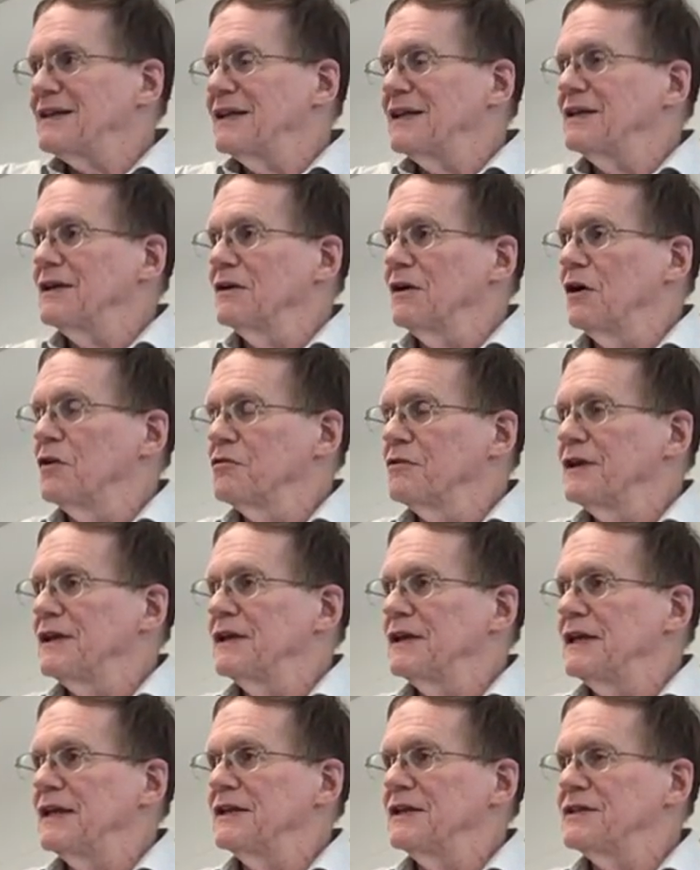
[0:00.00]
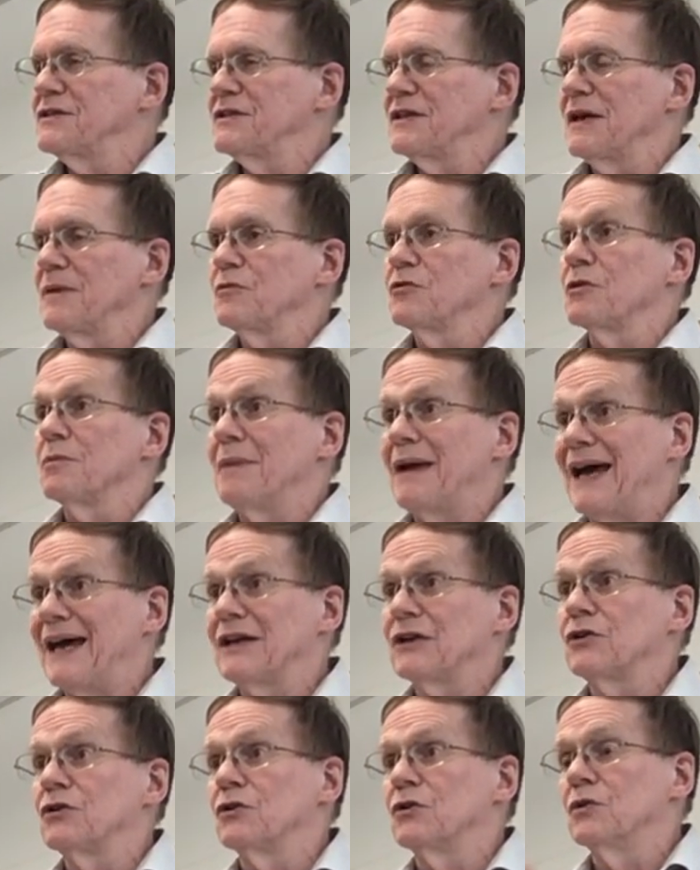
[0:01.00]
that they're all written in the same
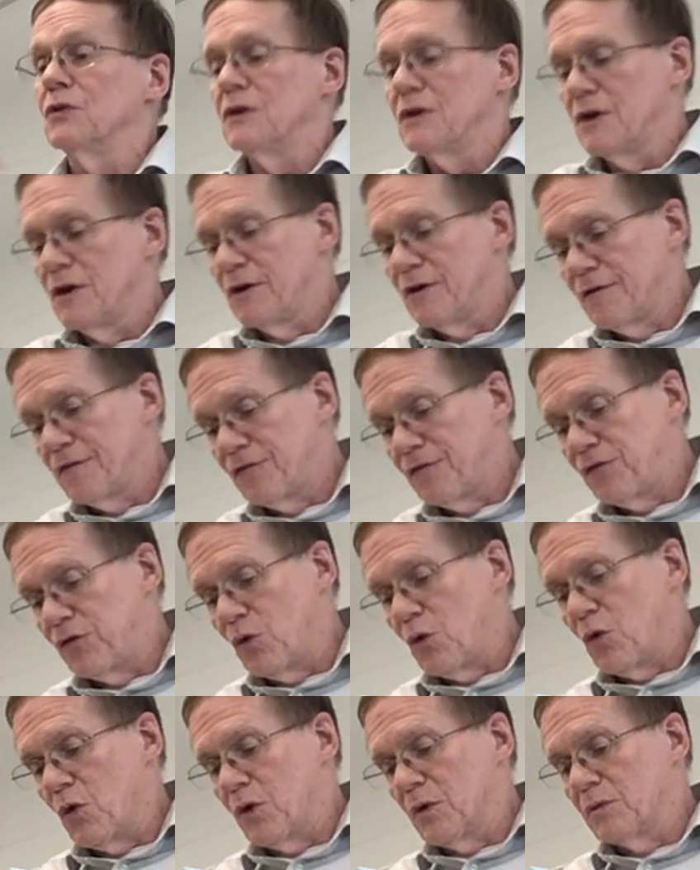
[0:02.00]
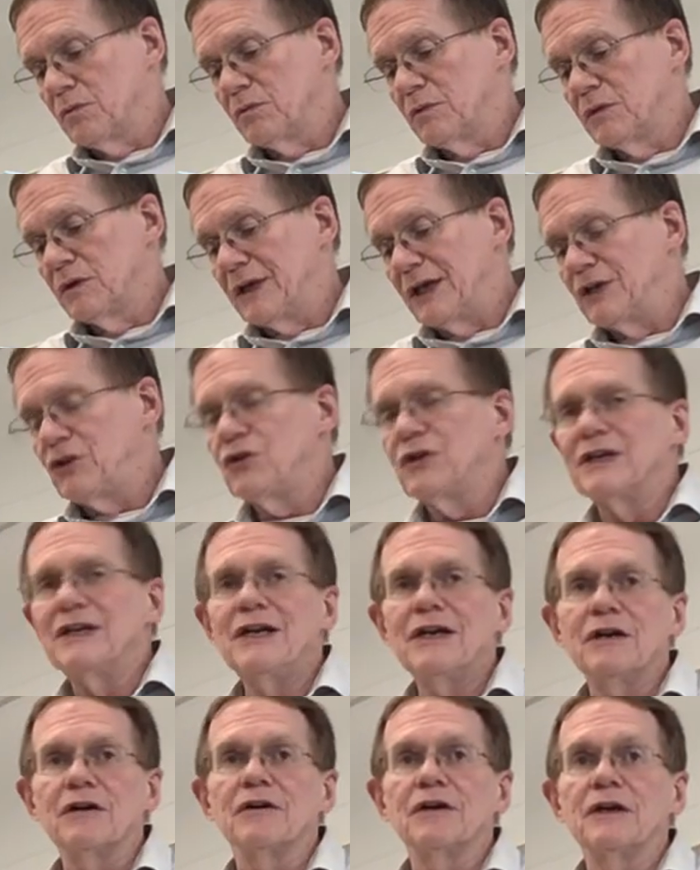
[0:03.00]
grammatical form, and you can
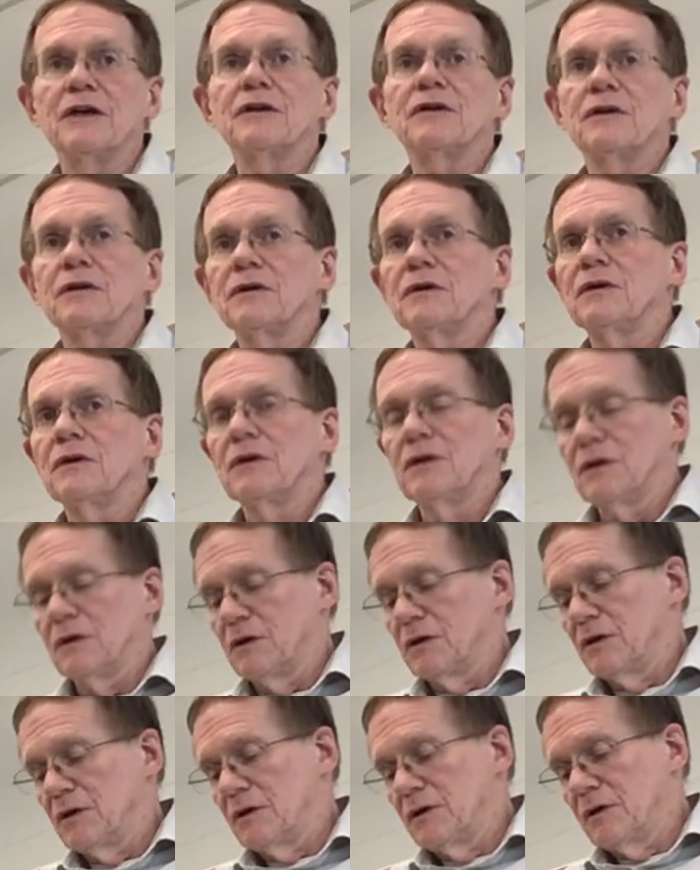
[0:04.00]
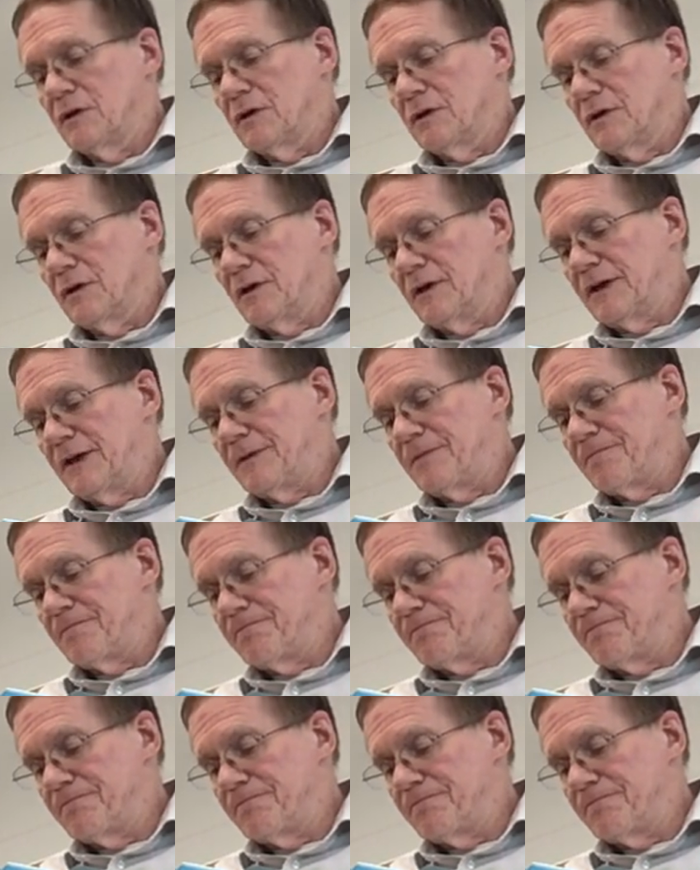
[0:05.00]
hear it. All right.